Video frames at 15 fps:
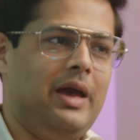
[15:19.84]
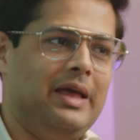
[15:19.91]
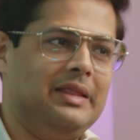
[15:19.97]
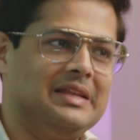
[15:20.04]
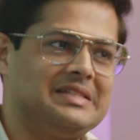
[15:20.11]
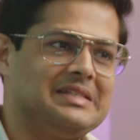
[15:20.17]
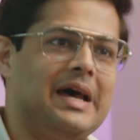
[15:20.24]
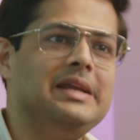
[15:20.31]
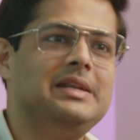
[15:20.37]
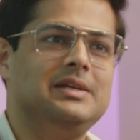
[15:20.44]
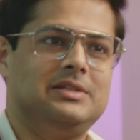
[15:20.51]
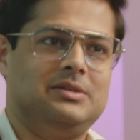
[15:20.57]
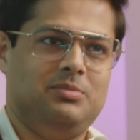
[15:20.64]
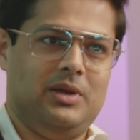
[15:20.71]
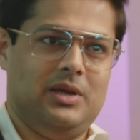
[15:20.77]

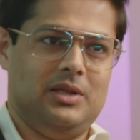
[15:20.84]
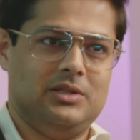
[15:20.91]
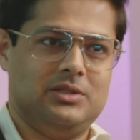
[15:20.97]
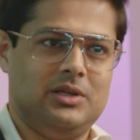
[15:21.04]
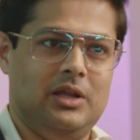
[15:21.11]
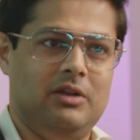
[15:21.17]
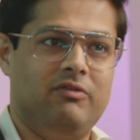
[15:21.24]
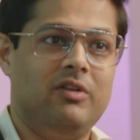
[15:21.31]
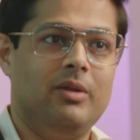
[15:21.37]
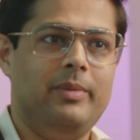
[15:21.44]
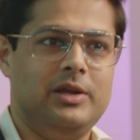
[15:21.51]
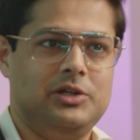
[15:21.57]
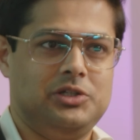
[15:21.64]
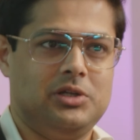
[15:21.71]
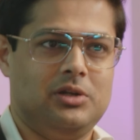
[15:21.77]
enthesitis means
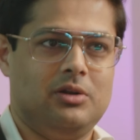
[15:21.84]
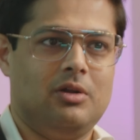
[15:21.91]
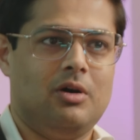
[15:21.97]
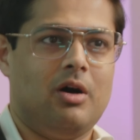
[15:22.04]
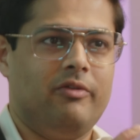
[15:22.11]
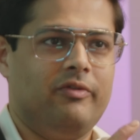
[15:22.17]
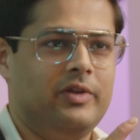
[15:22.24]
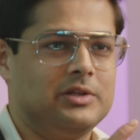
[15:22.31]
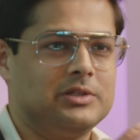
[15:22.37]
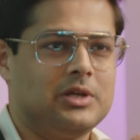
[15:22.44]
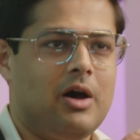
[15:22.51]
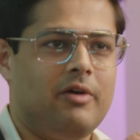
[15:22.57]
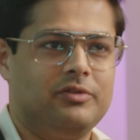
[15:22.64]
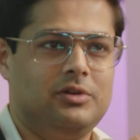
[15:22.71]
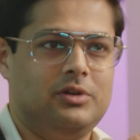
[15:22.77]
inflammation of the
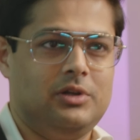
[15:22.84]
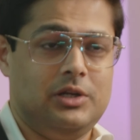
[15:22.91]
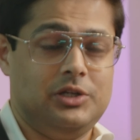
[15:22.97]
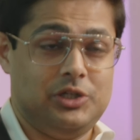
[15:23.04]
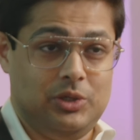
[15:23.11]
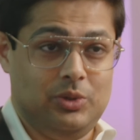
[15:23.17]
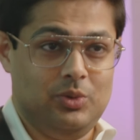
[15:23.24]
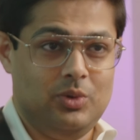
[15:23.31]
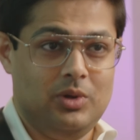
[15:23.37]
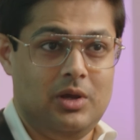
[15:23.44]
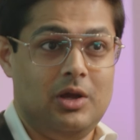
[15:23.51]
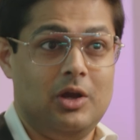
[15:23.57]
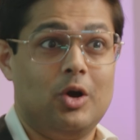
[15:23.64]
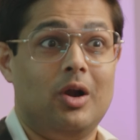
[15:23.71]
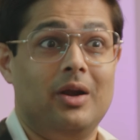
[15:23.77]
soft tissue
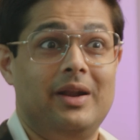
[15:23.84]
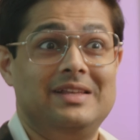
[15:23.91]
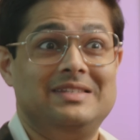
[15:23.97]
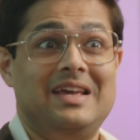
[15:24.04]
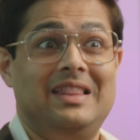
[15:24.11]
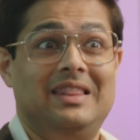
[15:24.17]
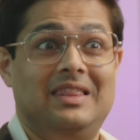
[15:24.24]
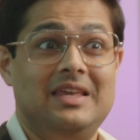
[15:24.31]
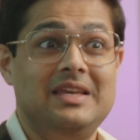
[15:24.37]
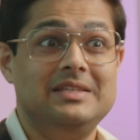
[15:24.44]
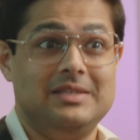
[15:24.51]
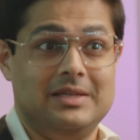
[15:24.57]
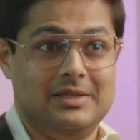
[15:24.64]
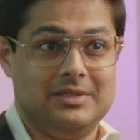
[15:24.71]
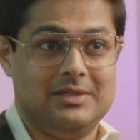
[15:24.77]
called as
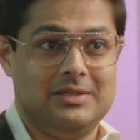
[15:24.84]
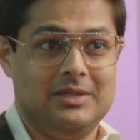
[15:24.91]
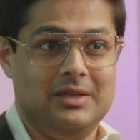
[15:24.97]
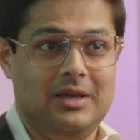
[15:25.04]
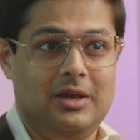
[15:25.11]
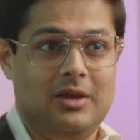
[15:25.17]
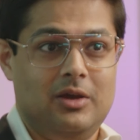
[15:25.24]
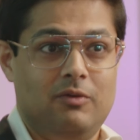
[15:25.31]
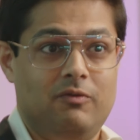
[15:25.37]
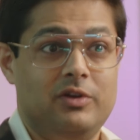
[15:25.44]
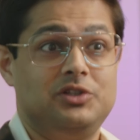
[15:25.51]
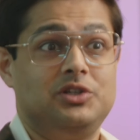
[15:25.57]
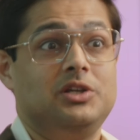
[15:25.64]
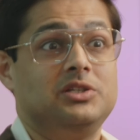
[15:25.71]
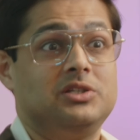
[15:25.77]
enthesis,
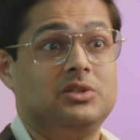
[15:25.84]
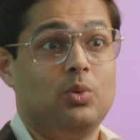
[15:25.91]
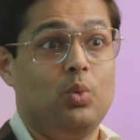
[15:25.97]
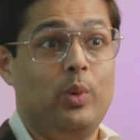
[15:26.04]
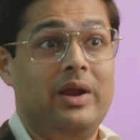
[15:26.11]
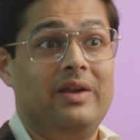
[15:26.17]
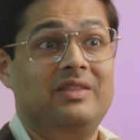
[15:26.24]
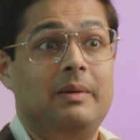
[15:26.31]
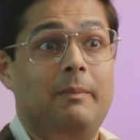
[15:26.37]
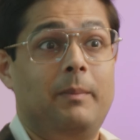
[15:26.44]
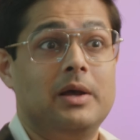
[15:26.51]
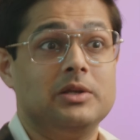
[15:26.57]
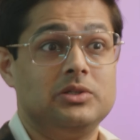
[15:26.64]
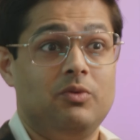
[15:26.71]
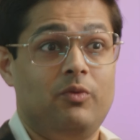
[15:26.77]
which is where the
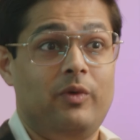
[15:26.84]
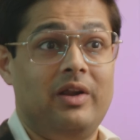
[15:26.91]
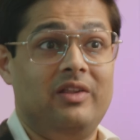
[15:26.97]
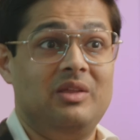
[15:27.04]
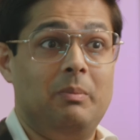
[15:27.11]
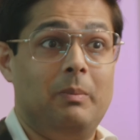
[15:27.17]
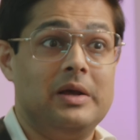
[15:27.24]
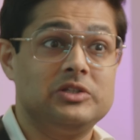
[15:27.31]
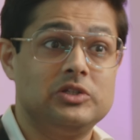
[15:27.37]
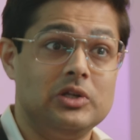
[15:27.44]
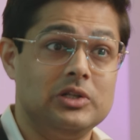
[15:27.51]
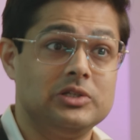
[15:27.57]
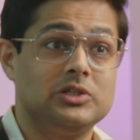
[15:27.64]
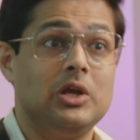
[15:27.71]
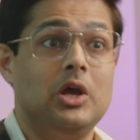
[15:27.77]

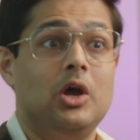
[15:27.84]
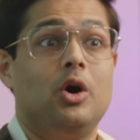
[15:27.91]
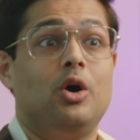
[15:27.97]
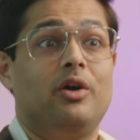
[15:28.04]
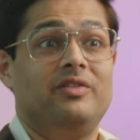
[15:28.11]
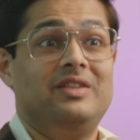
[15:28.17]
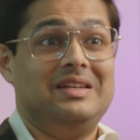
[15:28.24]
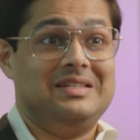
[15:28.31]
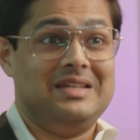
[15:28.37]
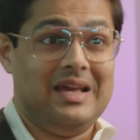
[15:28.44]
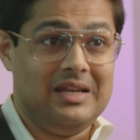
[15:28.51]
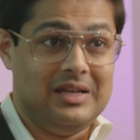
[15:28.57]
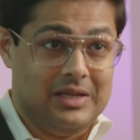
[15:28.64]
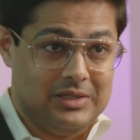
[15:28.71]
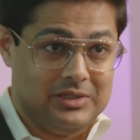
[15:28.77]
muscles or the
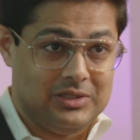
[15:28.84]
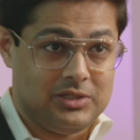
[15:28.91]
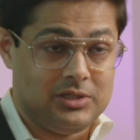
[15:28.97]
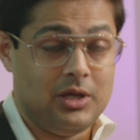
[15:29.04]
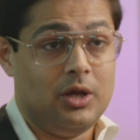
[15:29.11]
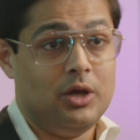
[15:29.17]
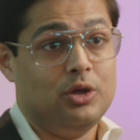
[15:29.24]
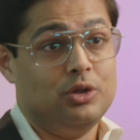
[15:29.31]
tendons